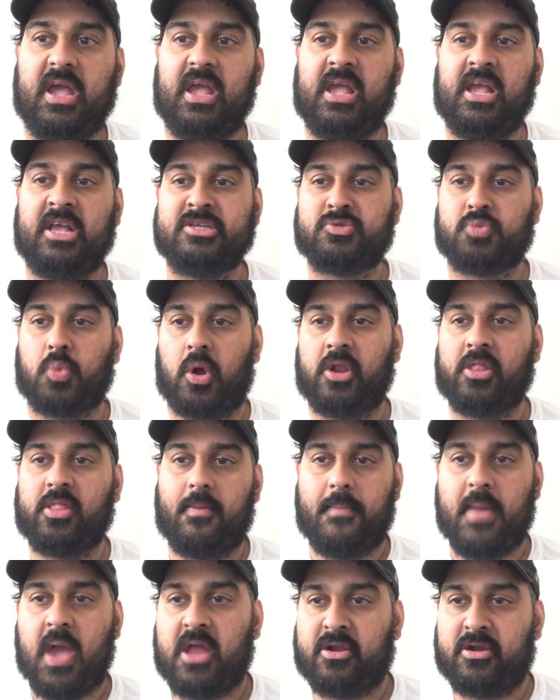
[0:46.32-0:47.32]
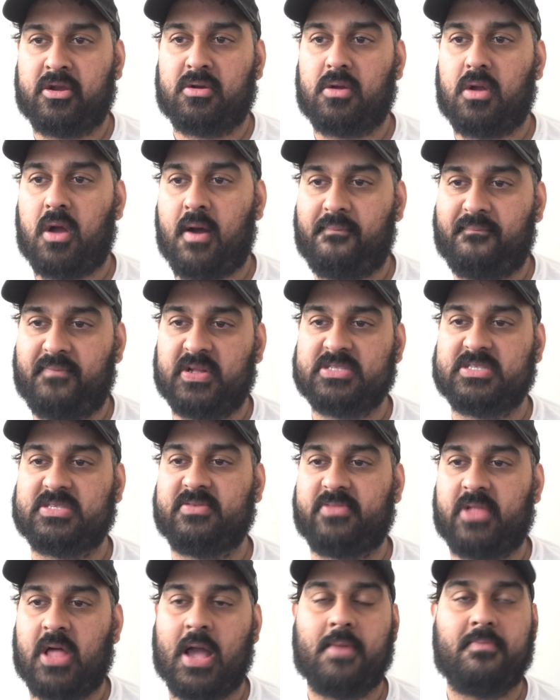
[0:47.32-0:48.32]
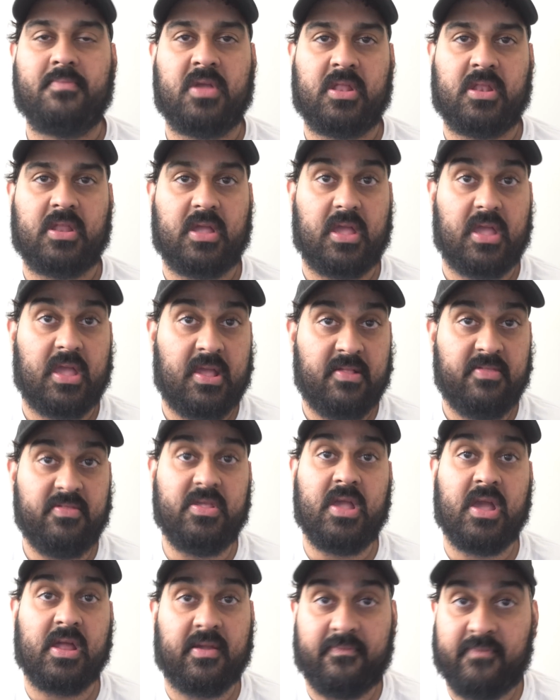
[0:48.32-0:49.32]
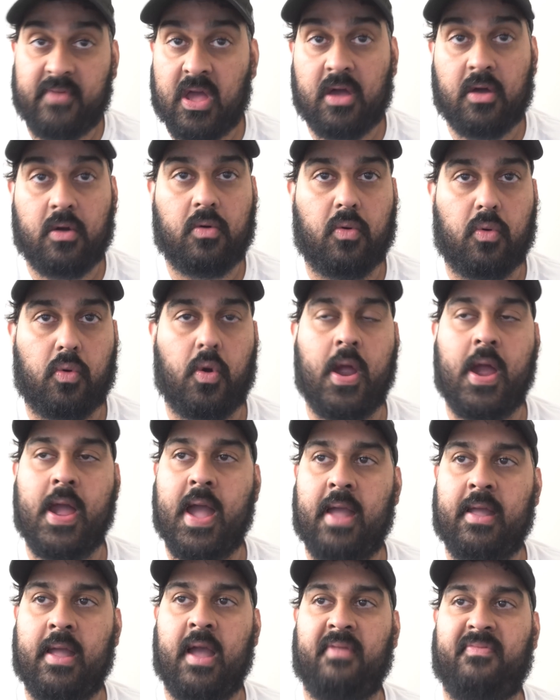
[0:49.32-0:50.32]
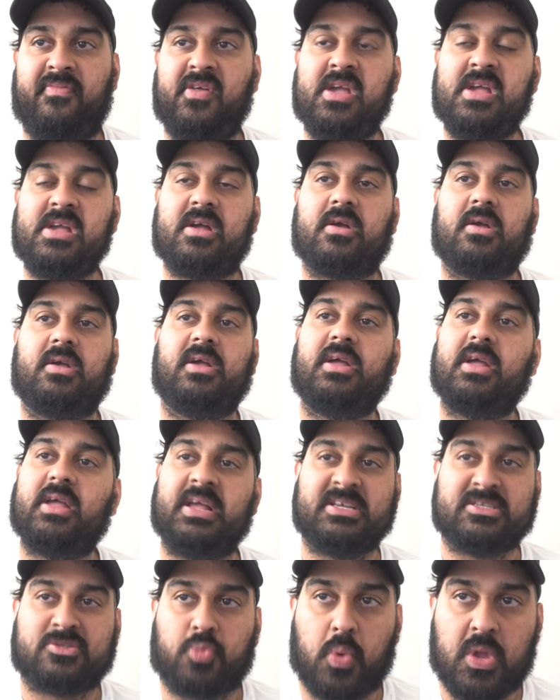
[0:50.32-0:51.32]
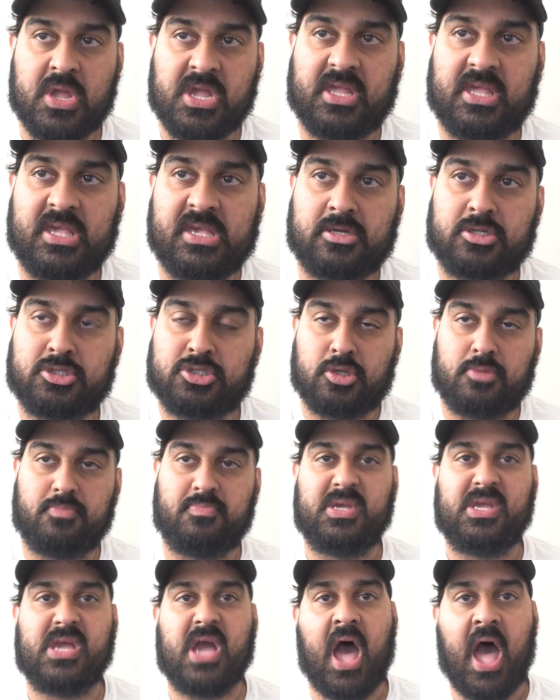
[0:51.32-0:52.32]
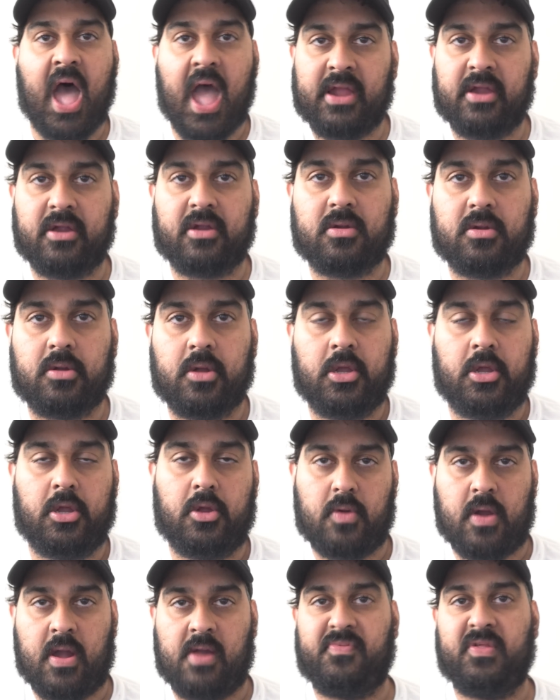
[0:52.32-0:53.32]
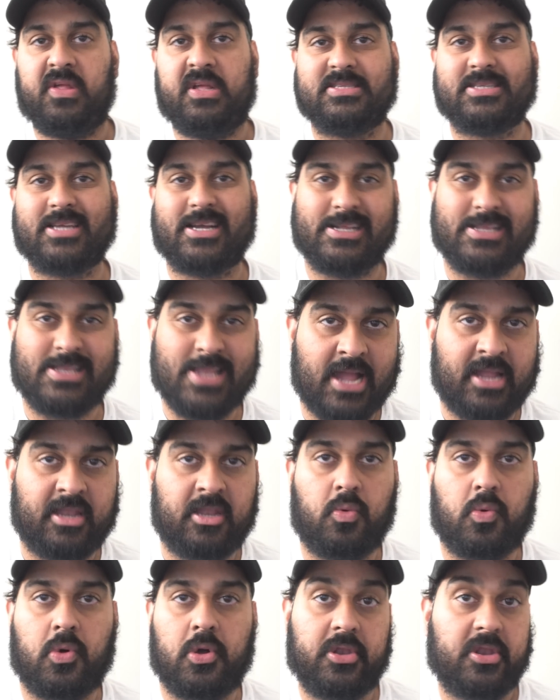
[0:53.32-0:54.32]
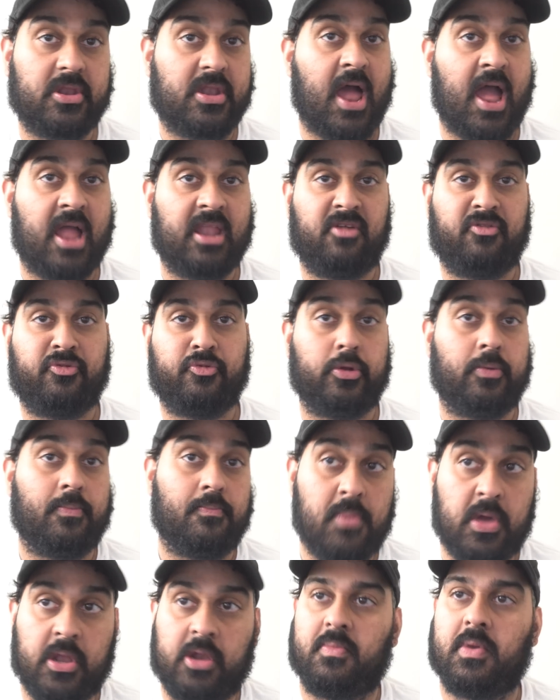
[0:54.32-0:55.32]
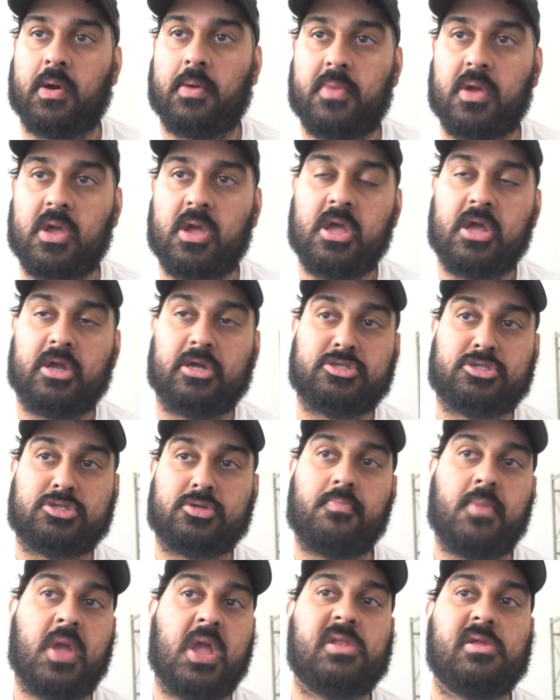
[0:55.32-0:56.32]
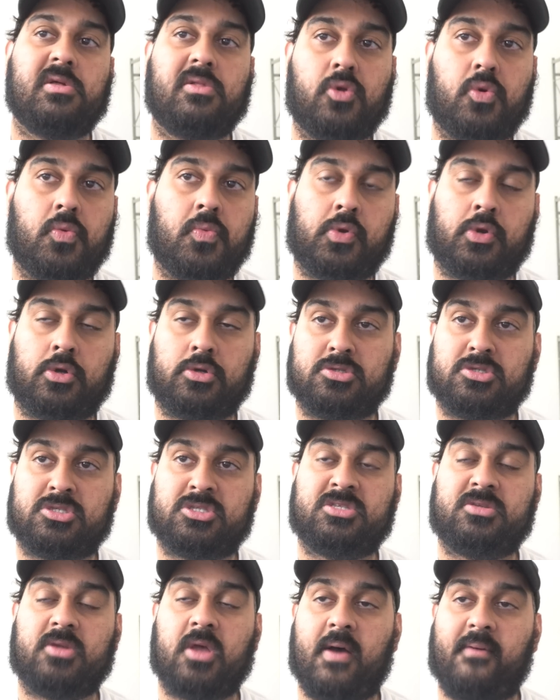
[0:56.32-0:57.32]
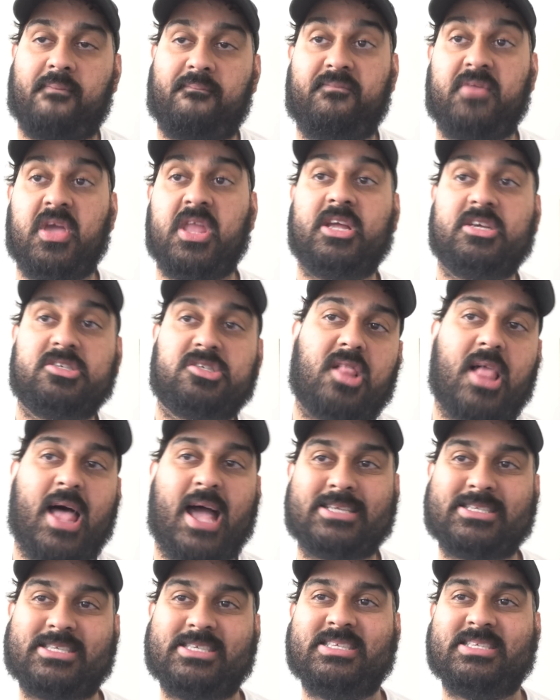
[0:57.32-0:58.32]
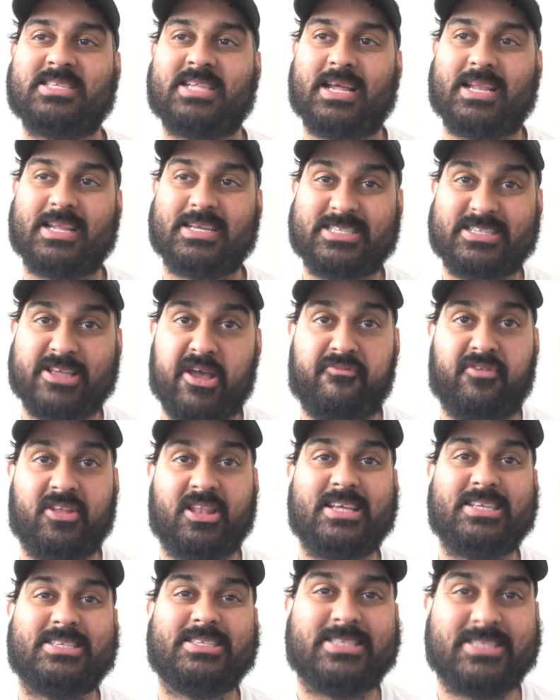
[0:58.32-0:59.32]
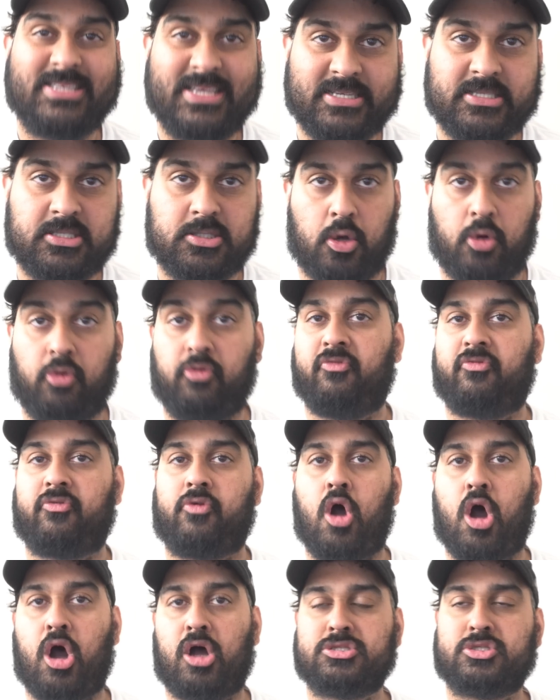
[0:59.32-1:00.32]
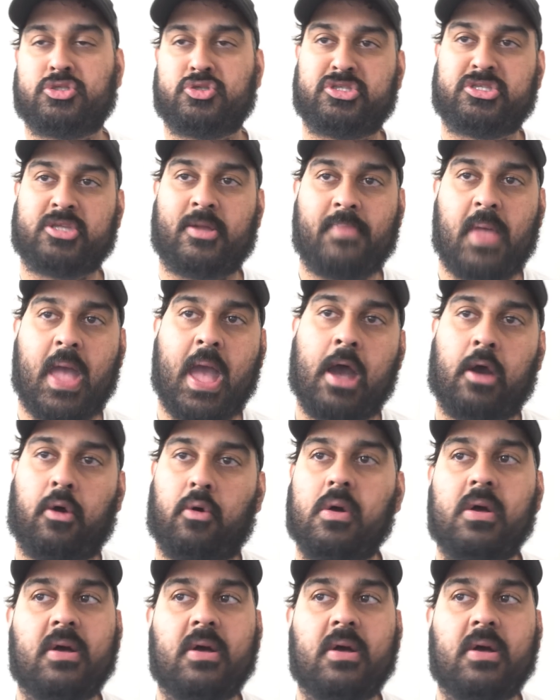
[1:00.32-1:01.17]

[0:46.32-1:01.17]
is one of the better offensive linemen in the NFL, right? I think his ranking should be higher, right? I think he's like a 91 to 93 minimum. Jermaine eluemunor finished last season at a 76 overall. So somehow